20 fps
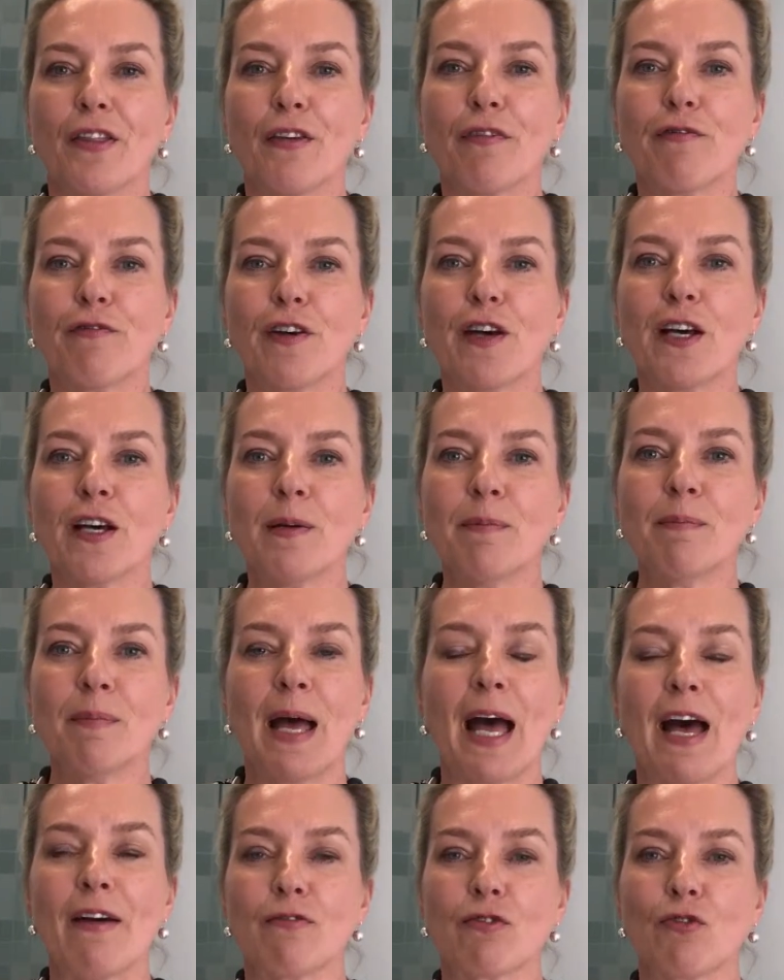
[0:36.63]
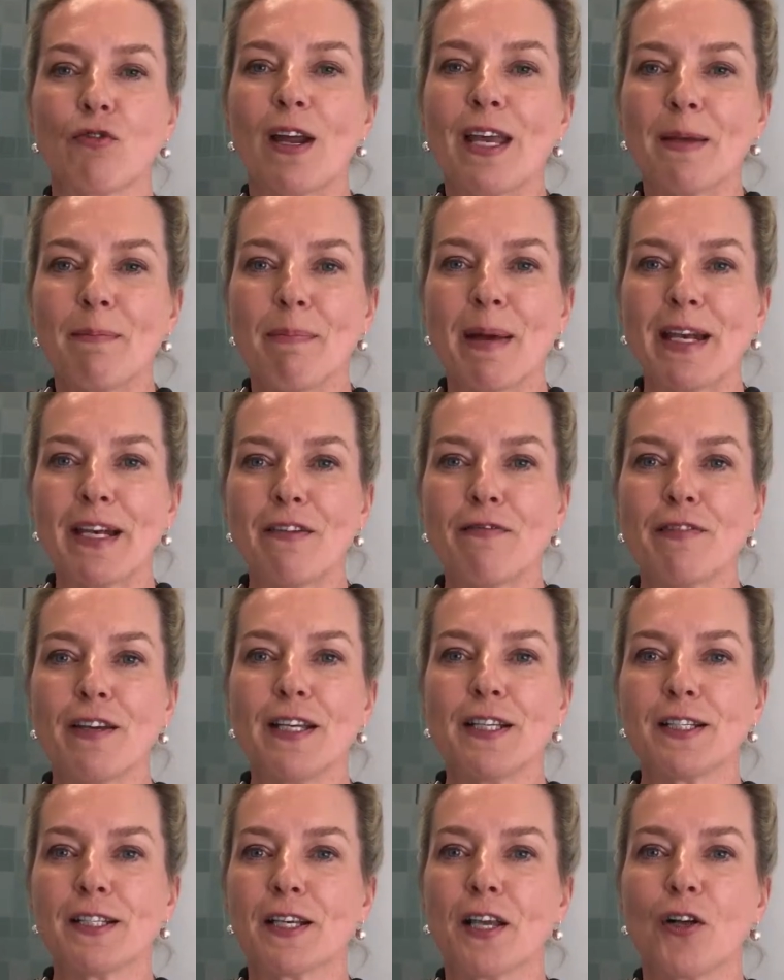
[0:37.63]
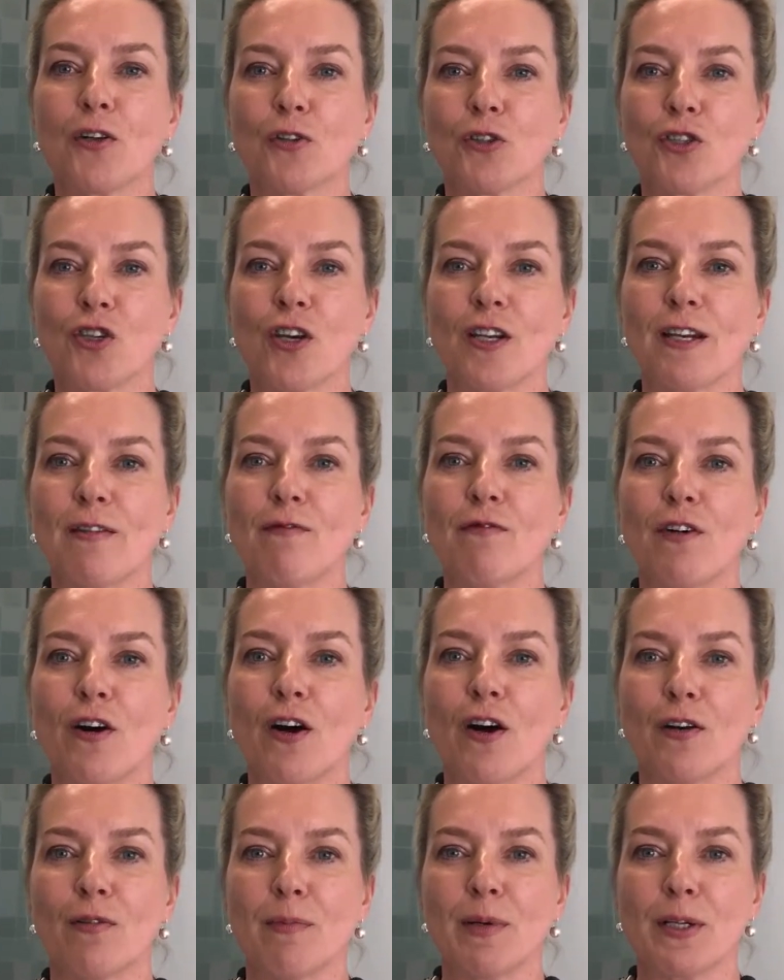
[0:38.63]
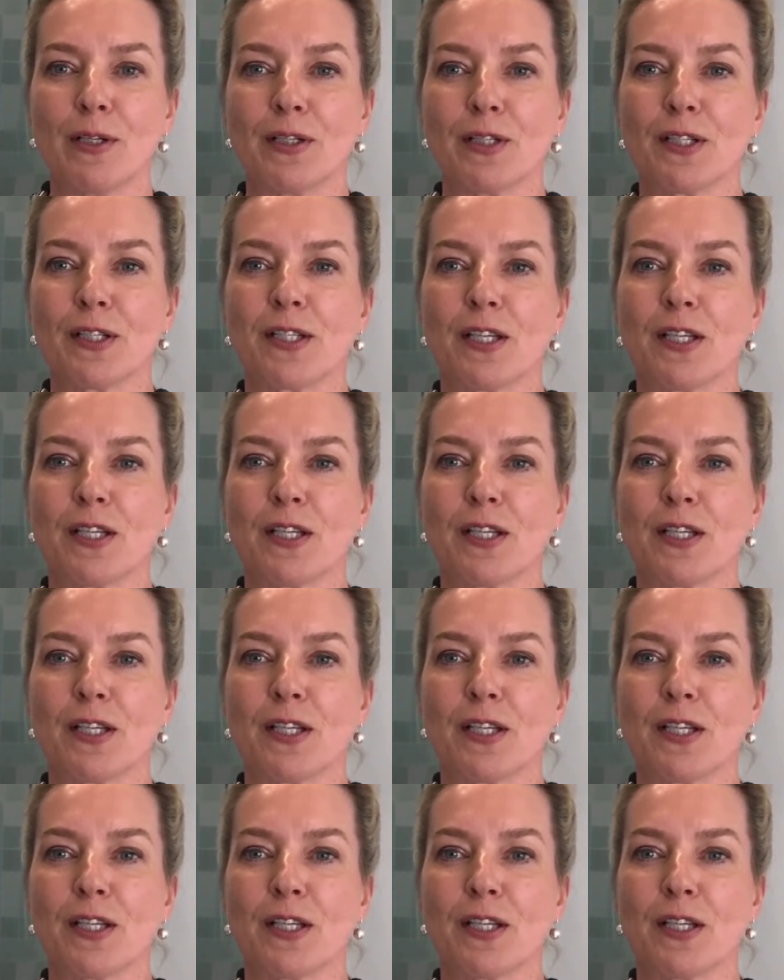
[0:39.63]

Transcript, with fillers: The firm have great benefits, culture and environment.